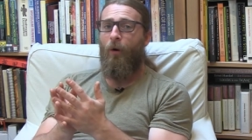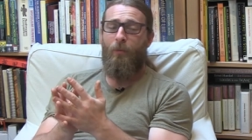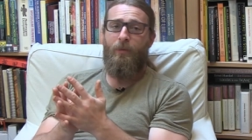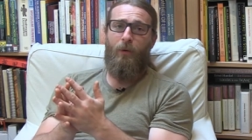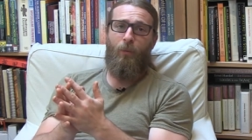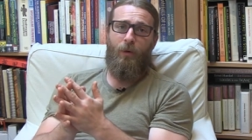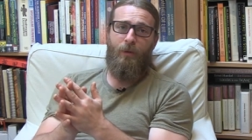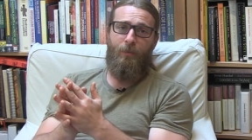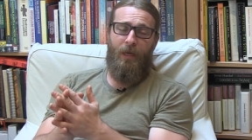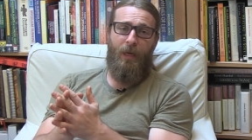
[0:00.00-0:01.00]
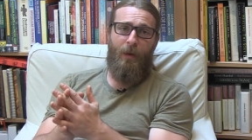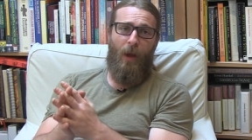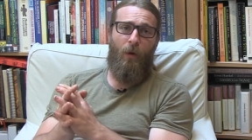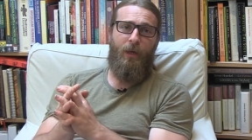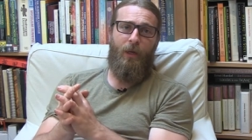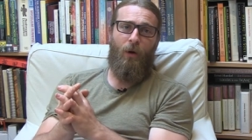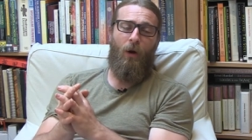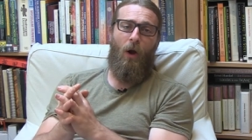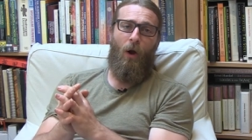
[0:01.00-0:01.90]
herbs that we're speaking about here